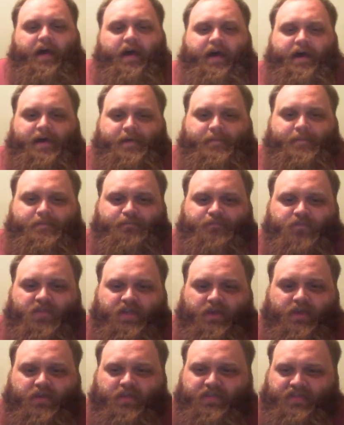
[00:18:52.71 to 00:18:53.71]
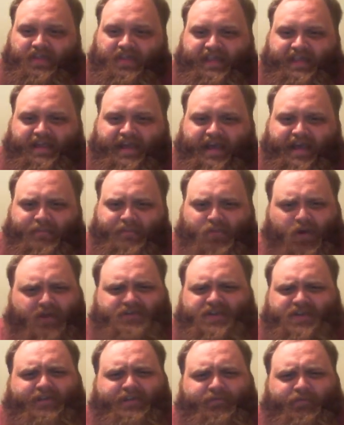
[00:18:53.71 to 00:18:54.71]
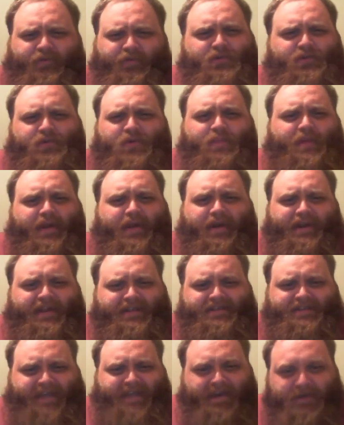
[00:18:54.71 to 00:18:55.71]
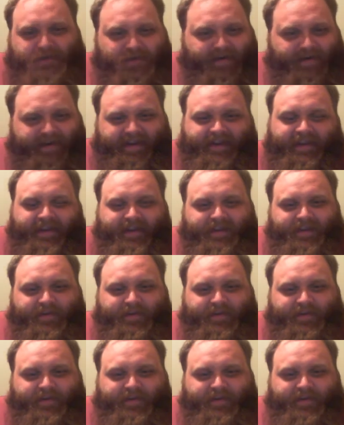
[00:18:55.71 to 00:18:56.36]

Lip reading: the Project for a New American Century,